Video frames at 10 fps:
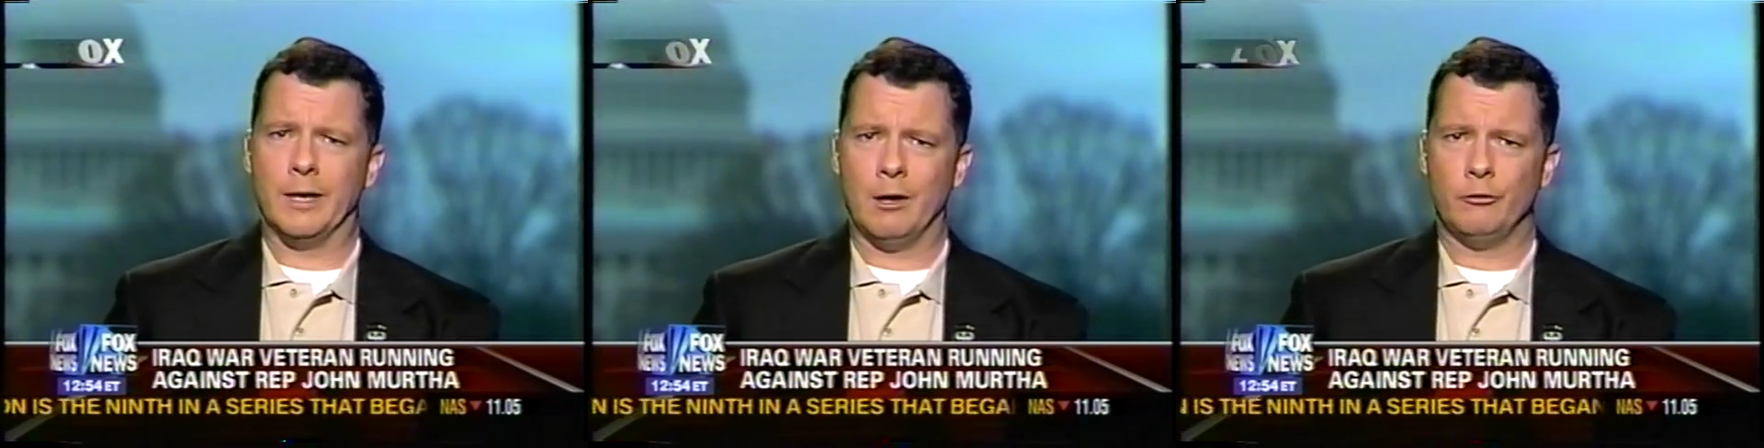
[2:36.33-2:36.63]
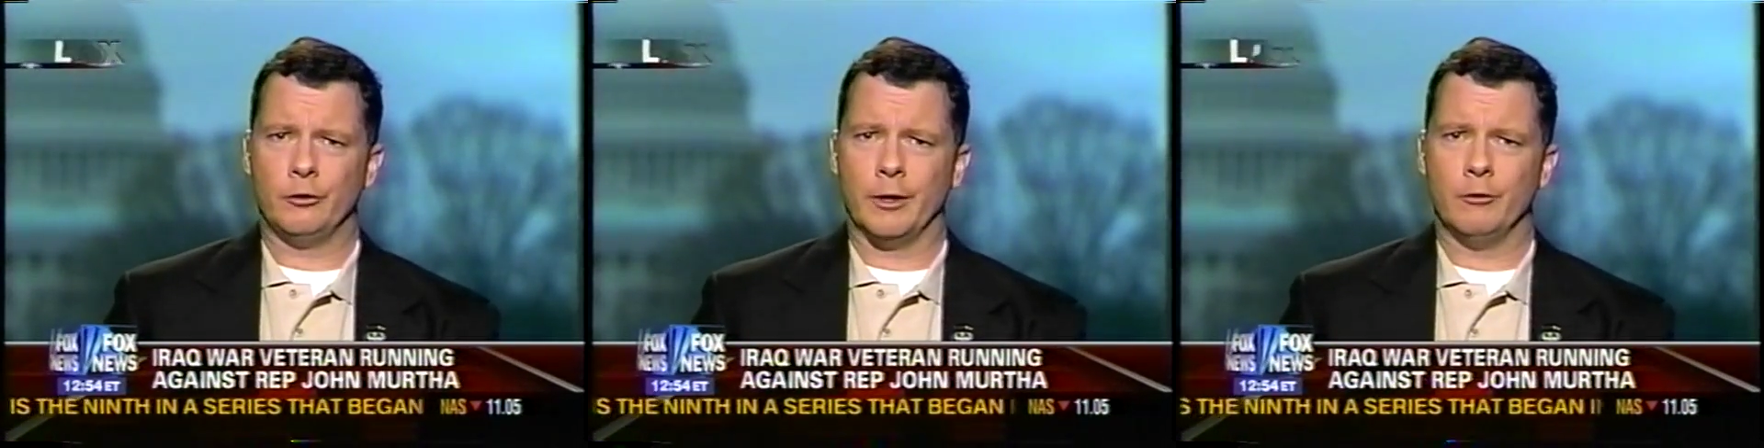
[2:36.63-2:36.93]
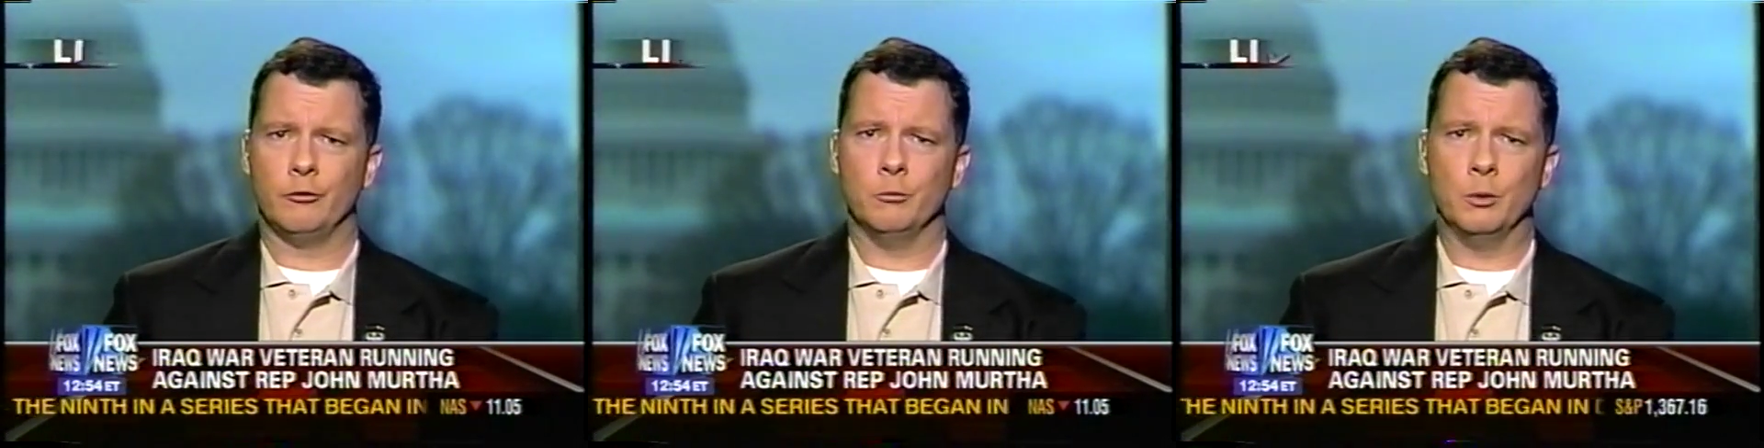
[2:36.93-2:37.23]
to
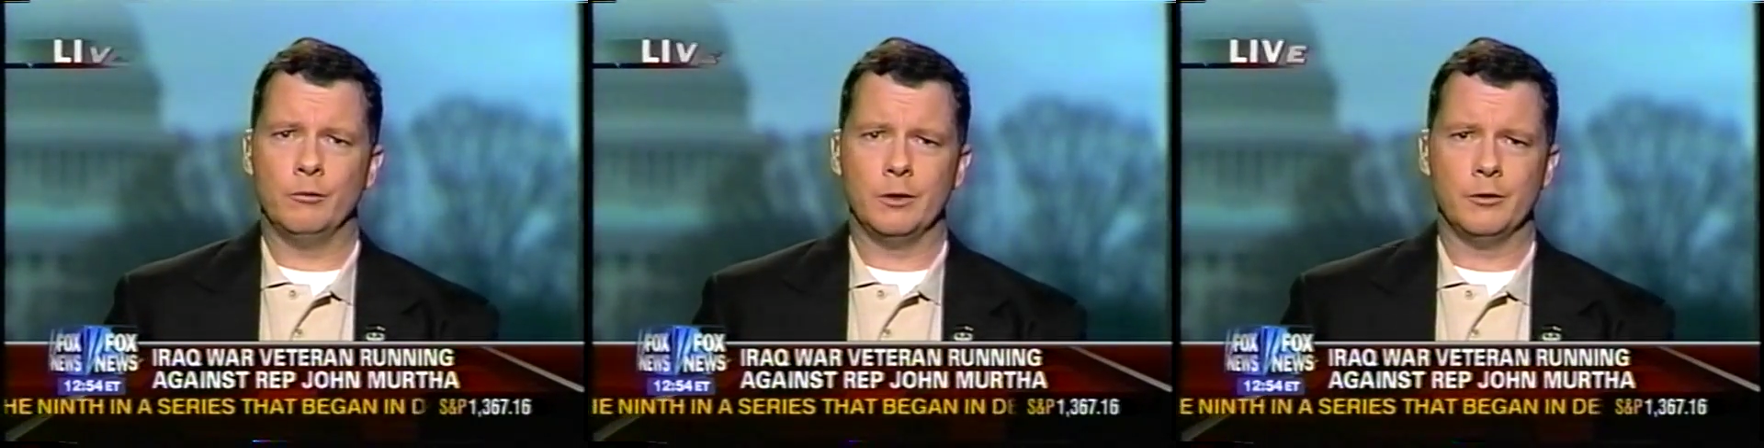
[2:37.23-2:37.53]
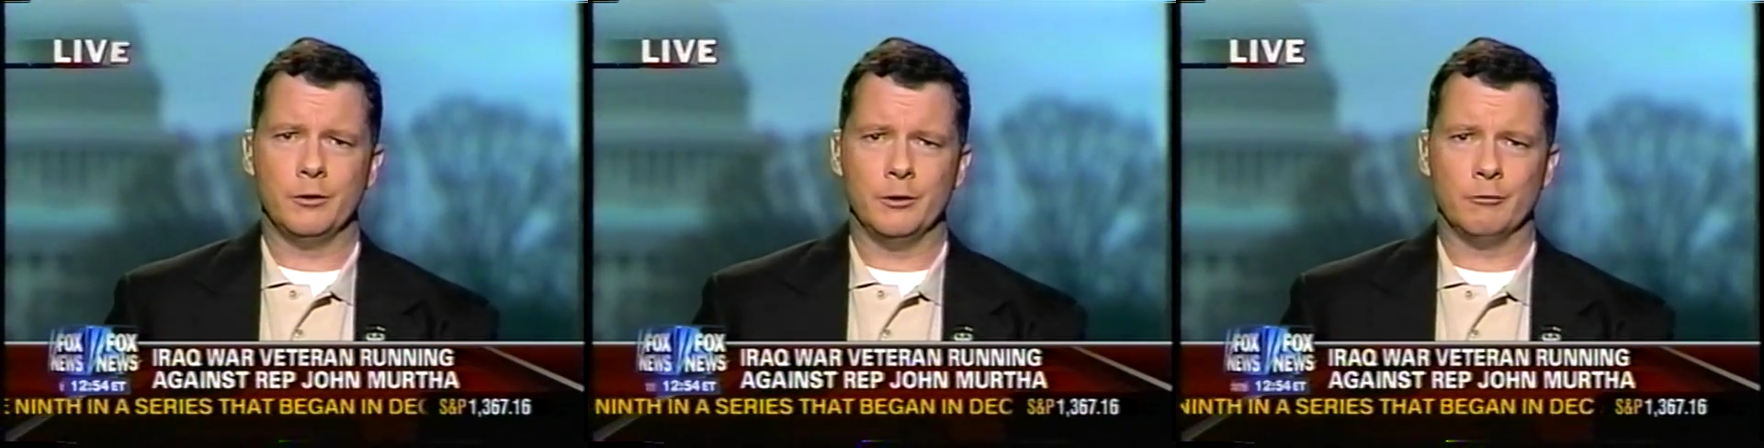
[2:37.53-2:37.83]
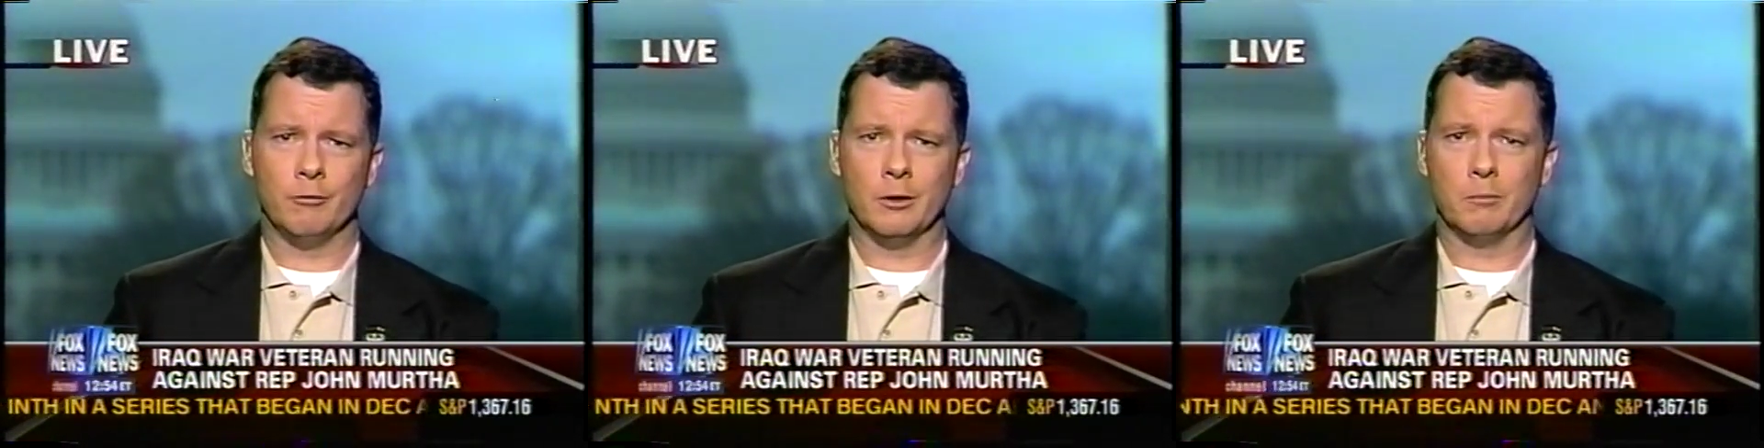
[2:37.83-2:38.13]
outsiders who move into the
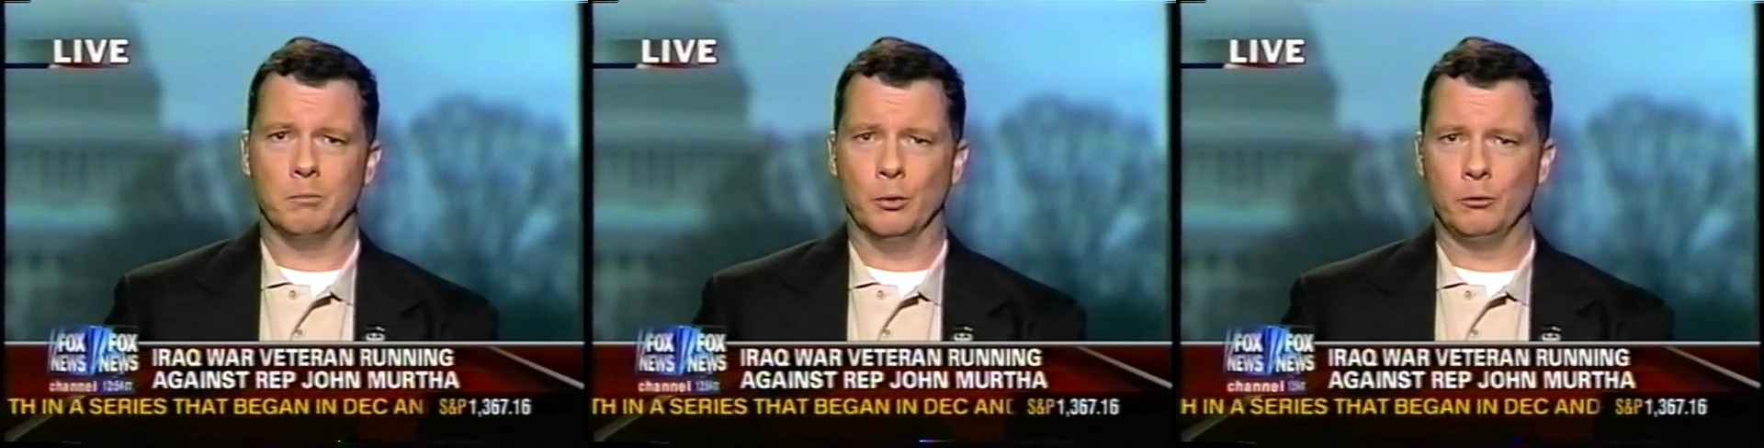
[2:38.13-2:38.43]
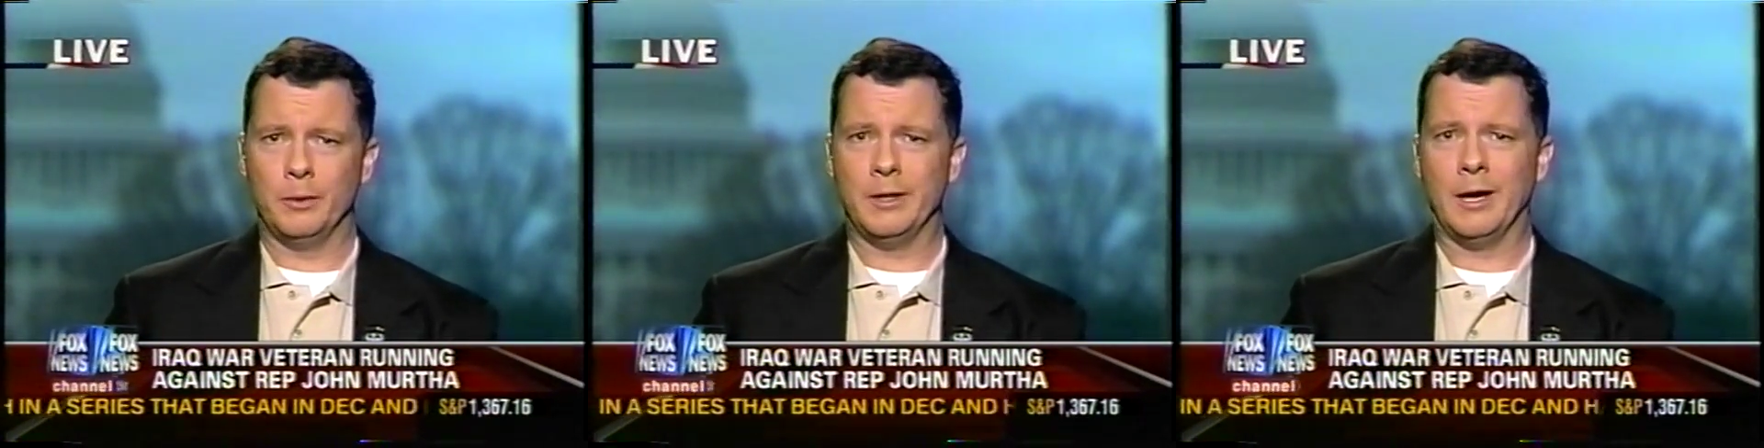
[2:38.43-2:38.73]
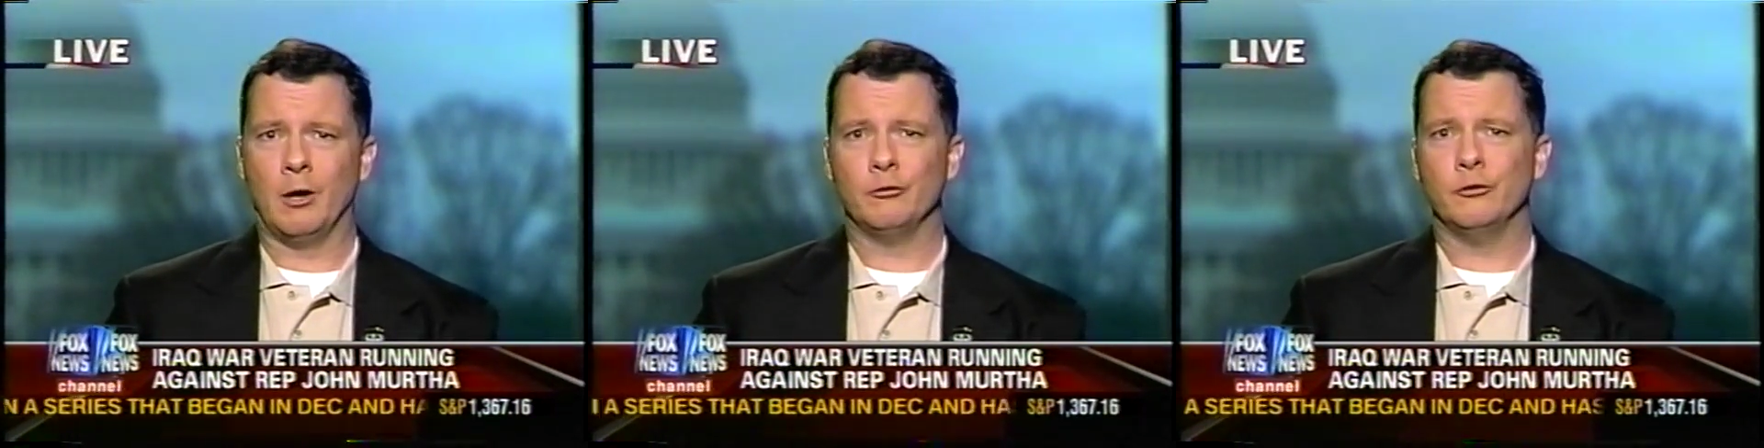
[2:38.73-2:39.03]
district, build big
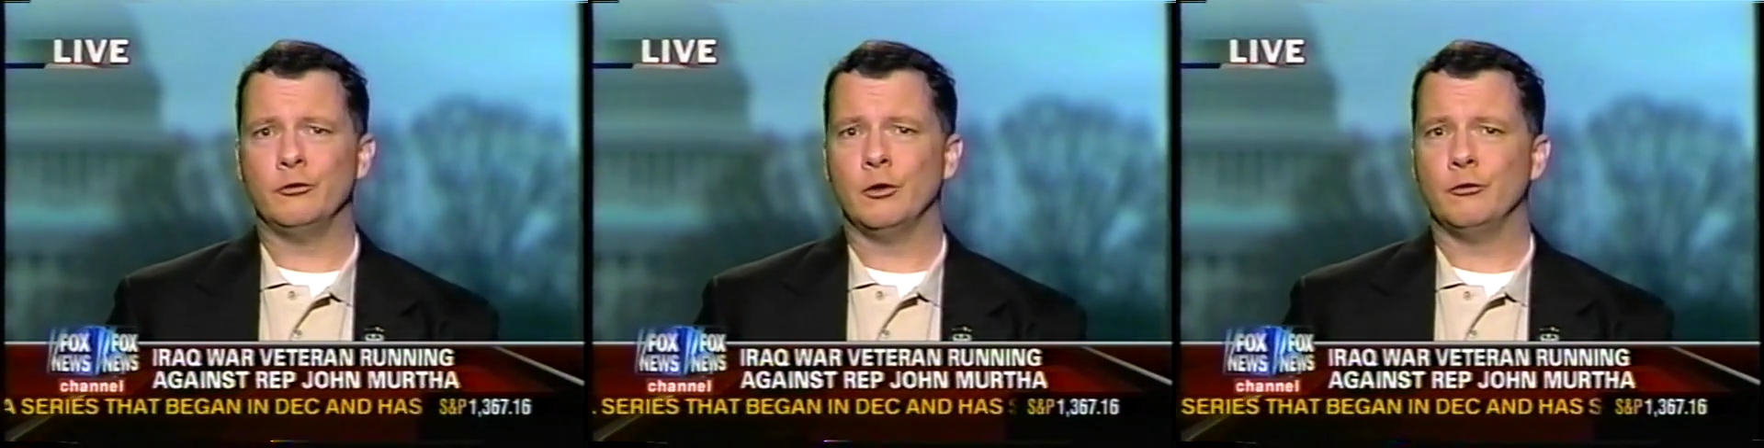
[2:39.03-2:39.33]
houses,